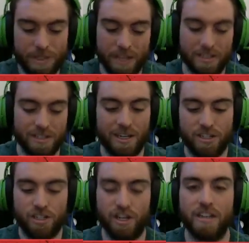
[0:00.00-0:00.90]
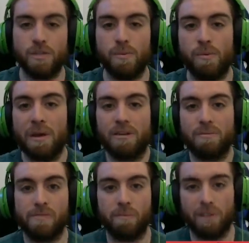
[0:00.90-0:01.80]
and that just like changed the momentum
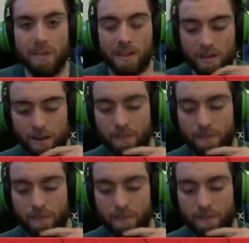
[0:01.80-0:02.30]
completely.